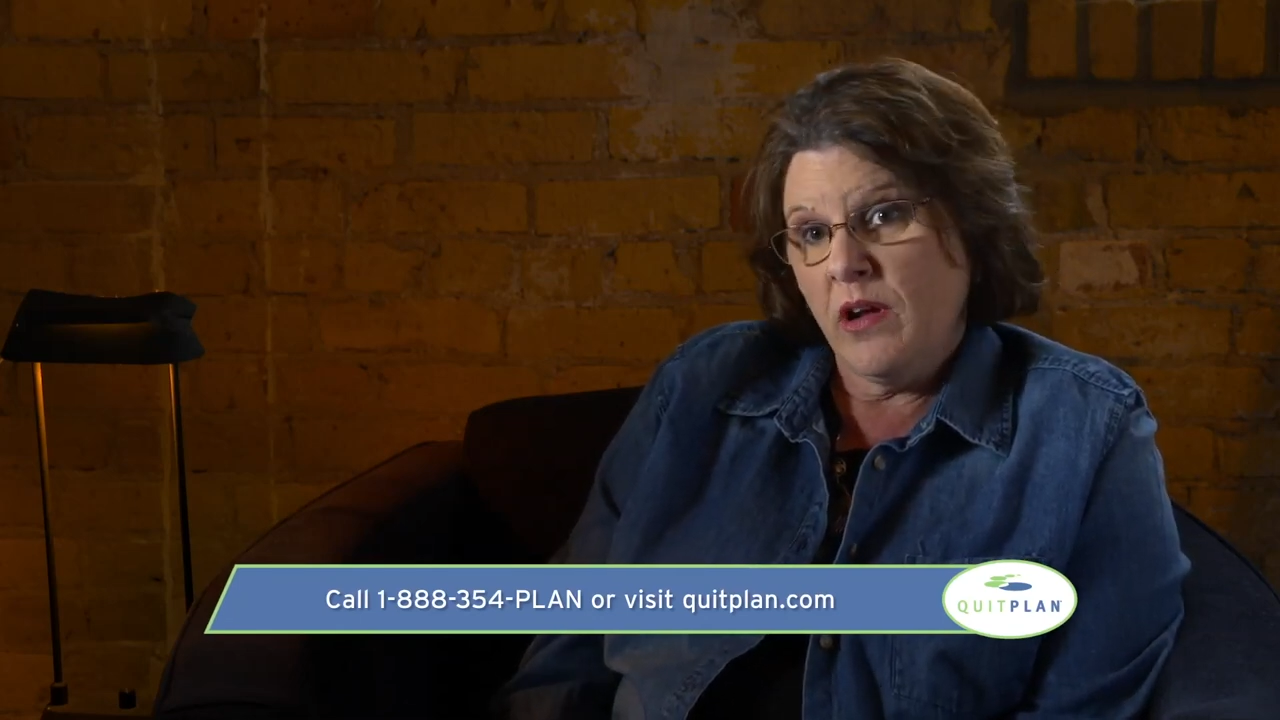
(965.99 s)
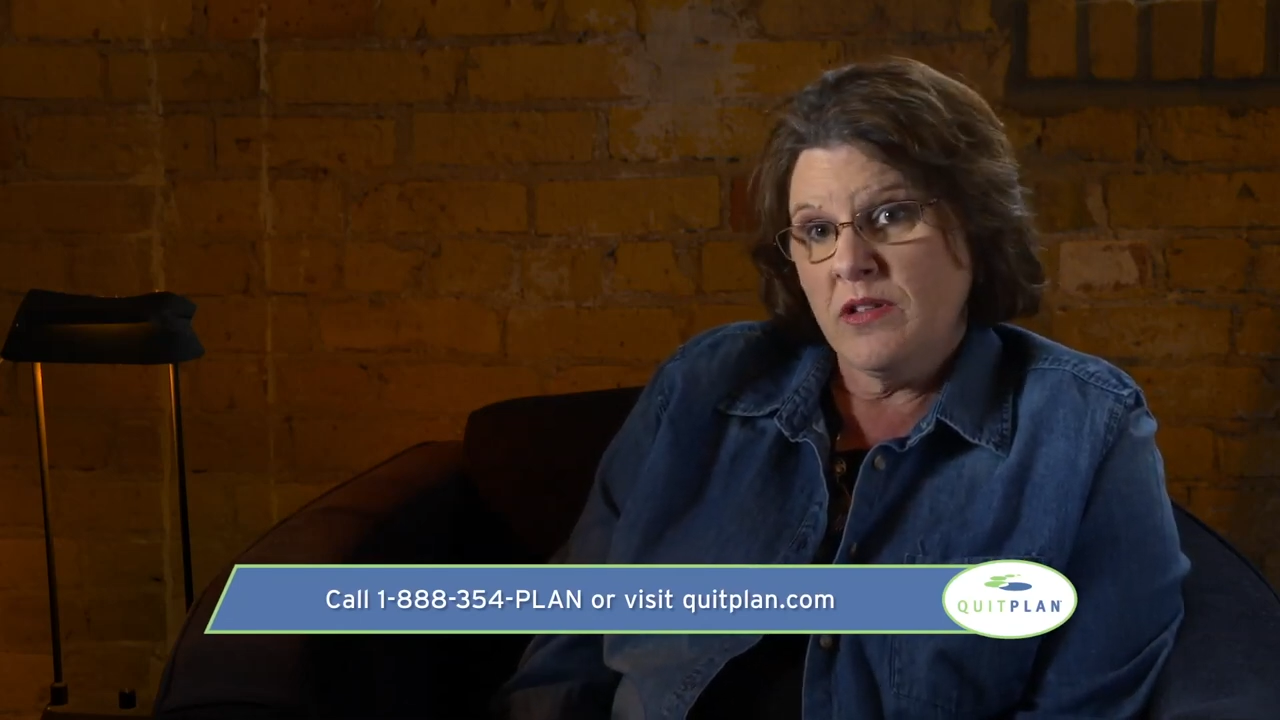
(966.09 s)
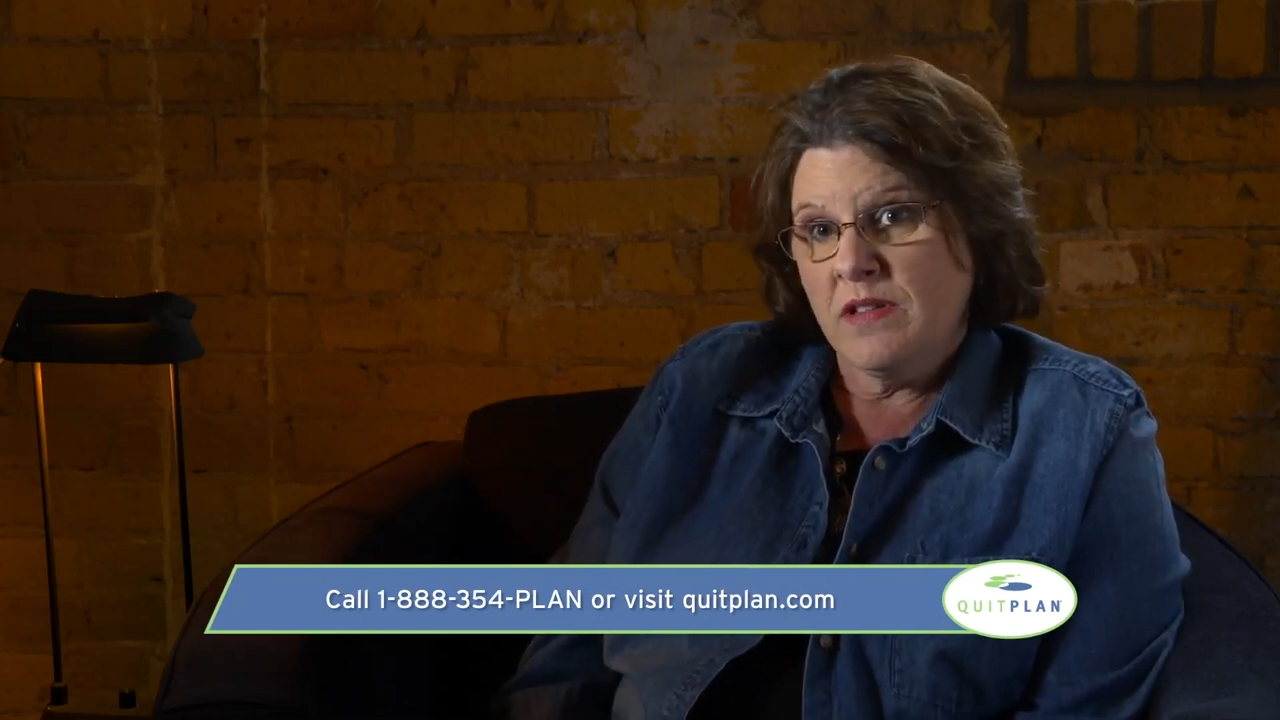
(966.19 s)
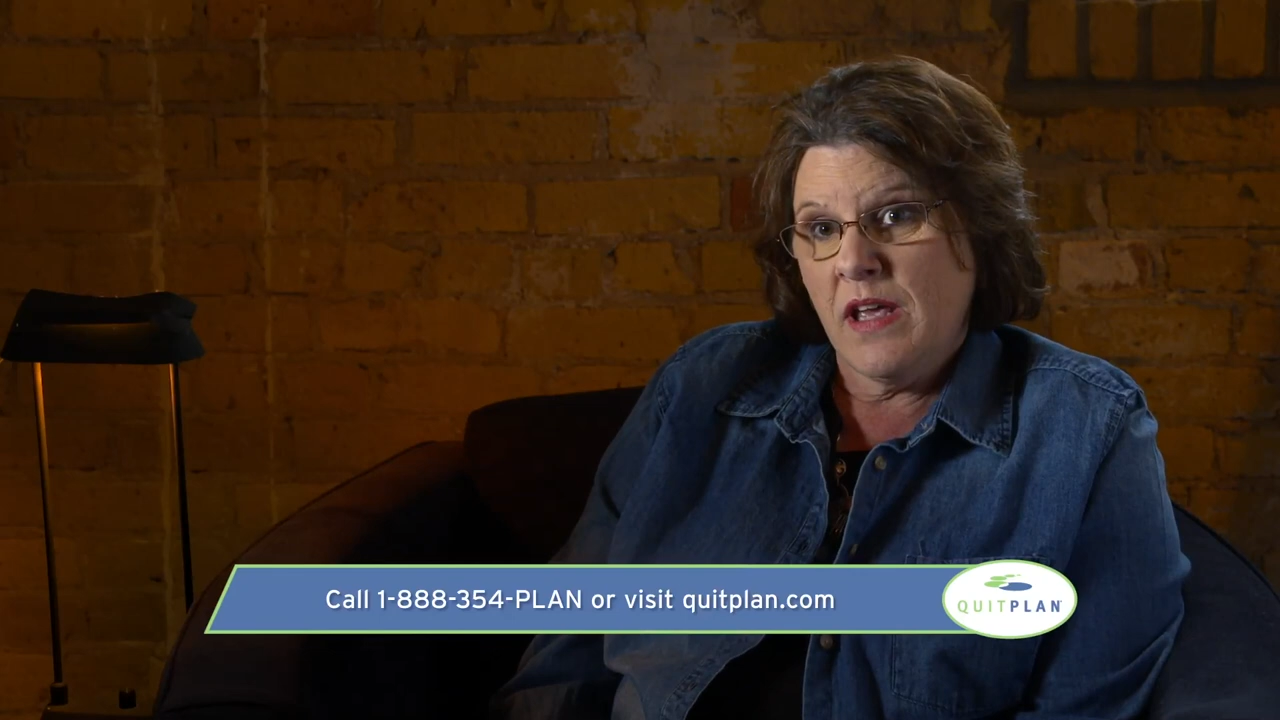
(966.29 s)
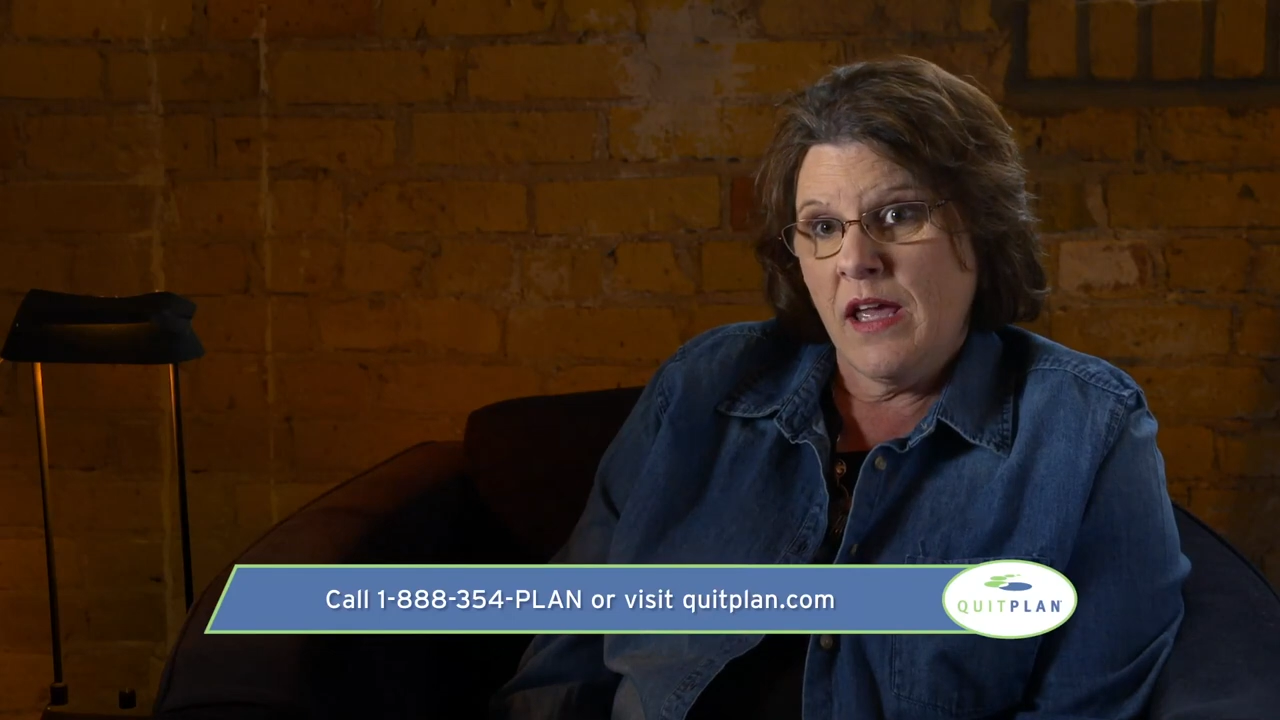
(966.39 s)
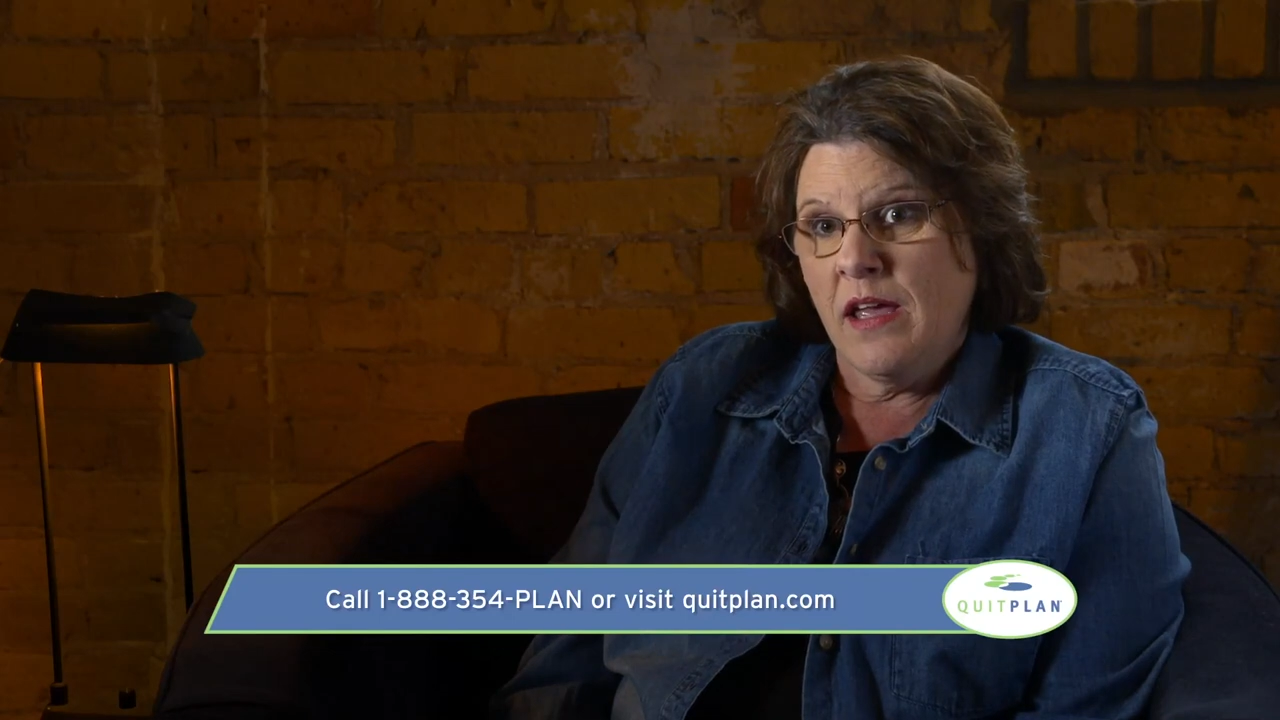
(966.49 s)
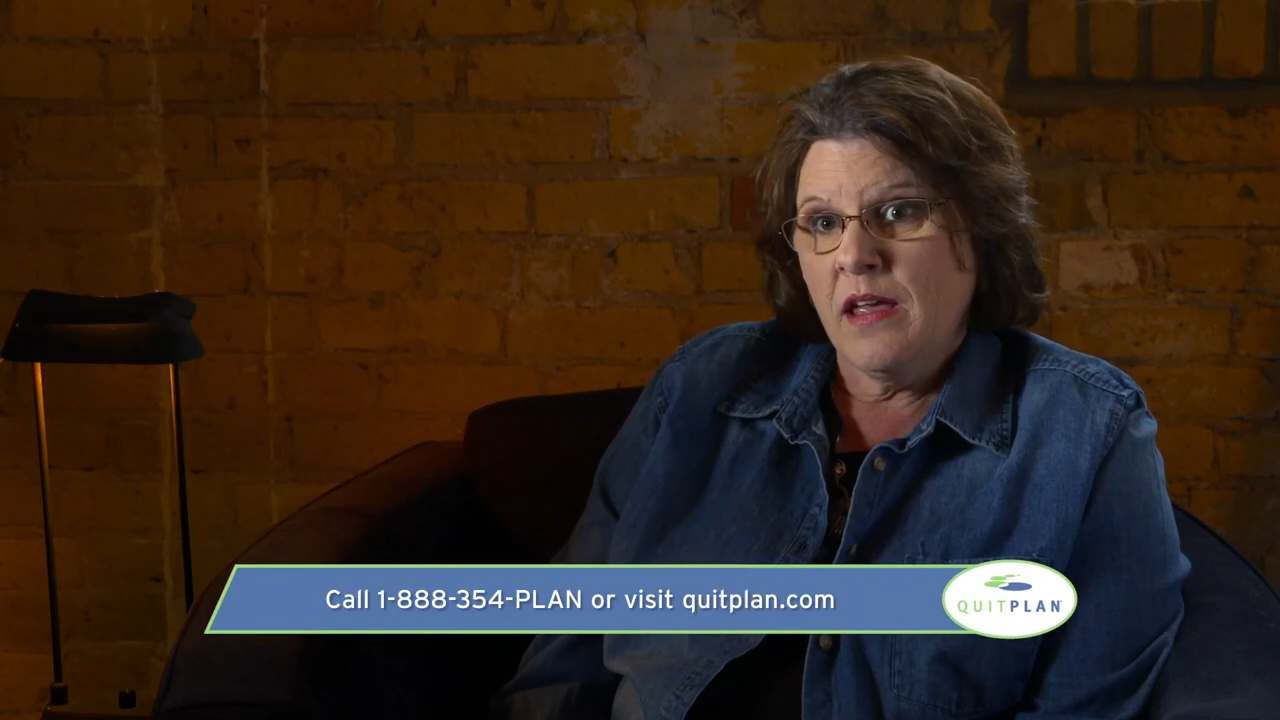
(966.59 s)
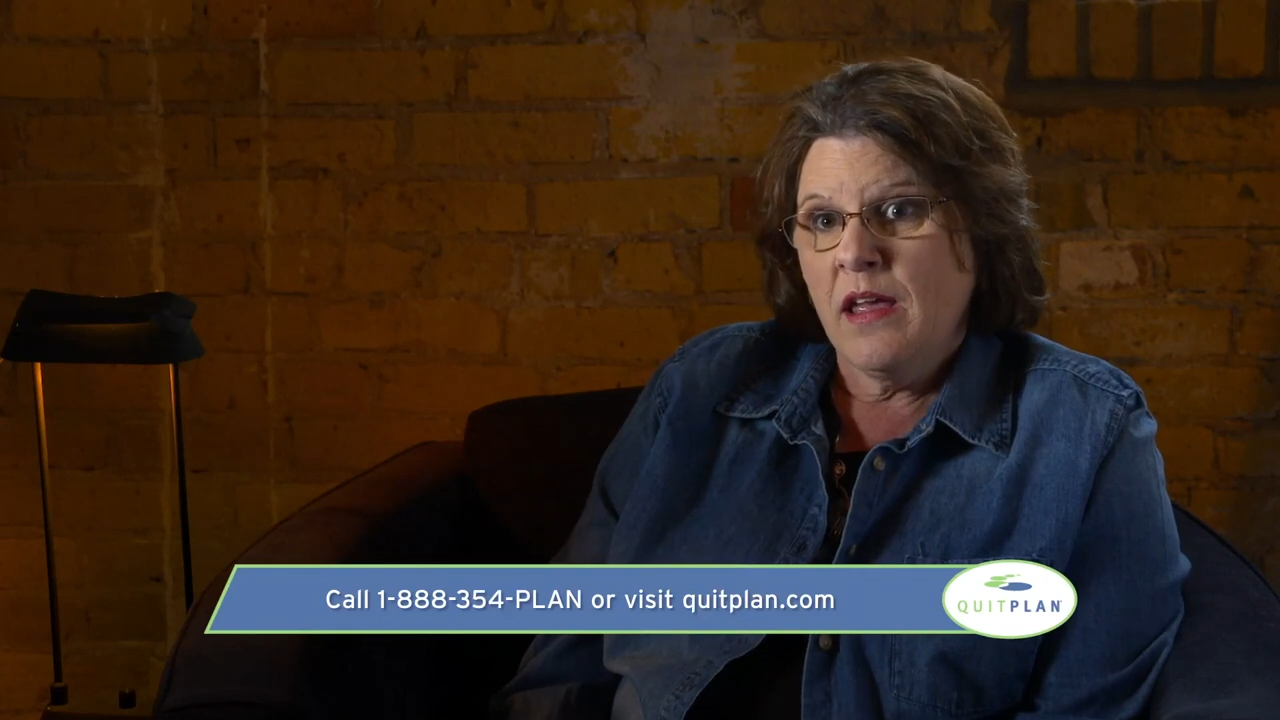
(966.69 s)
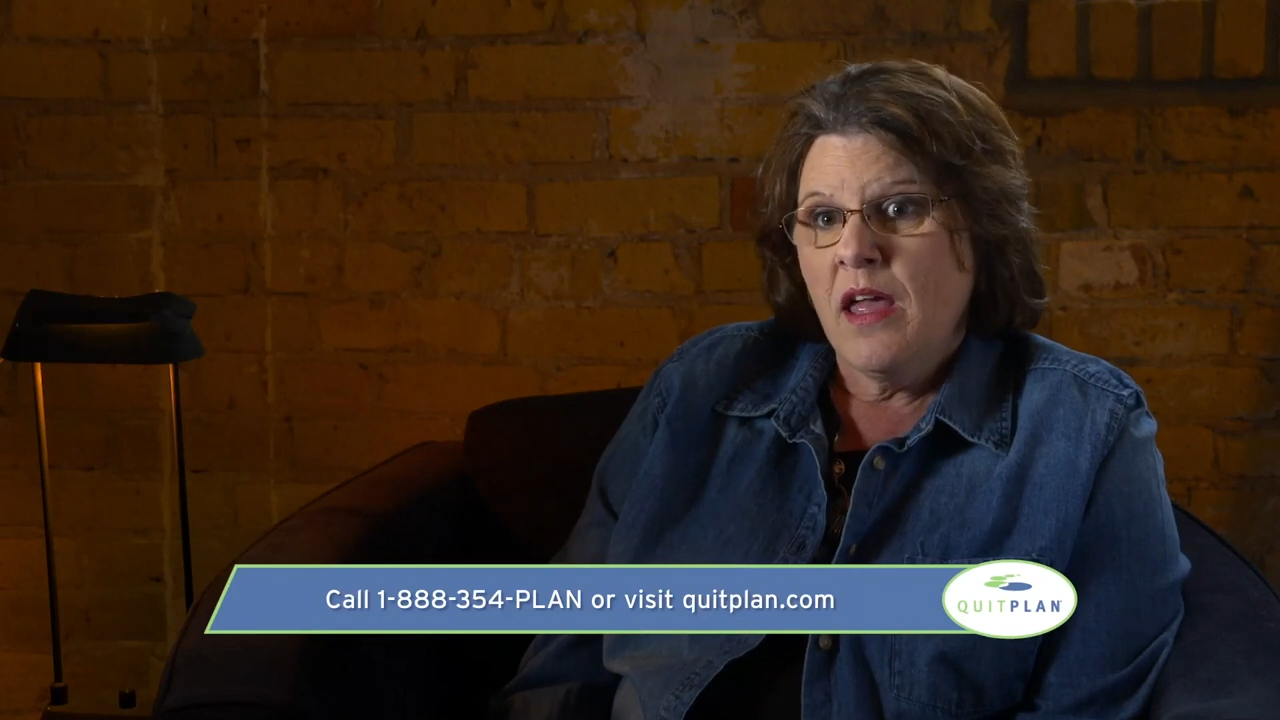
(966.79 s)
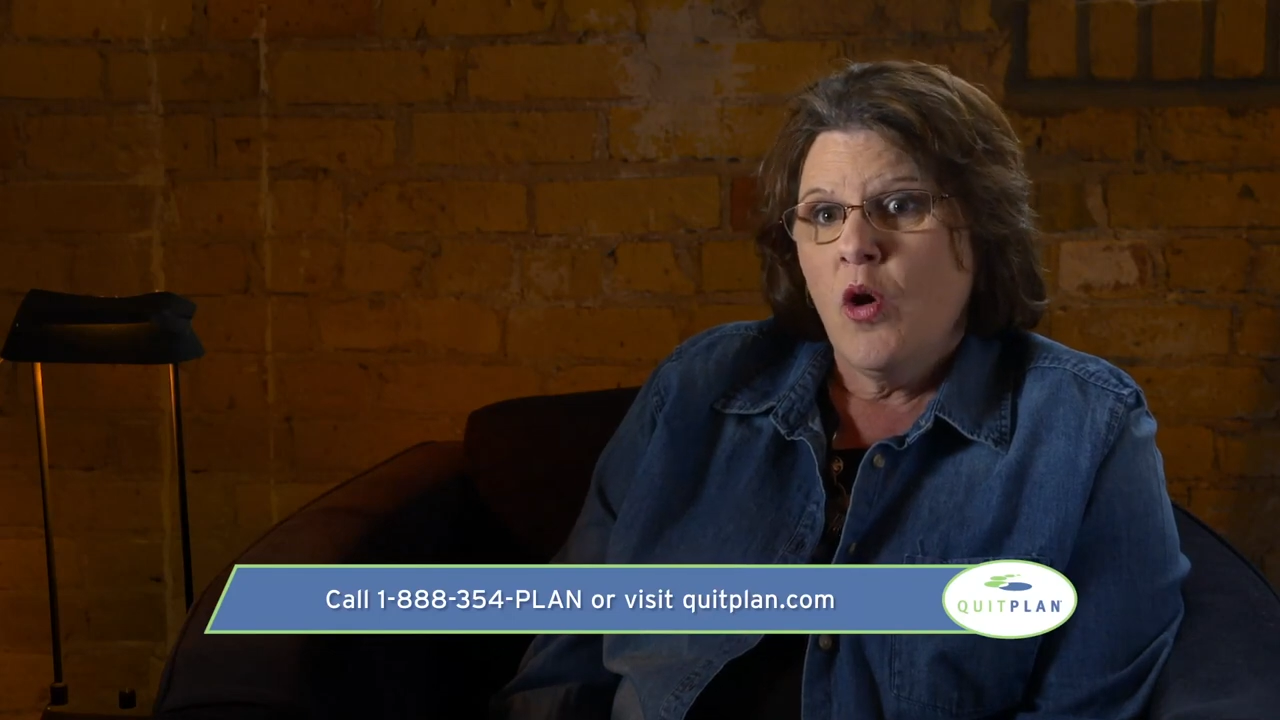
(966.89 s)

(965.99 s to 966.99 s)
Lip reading: are saying,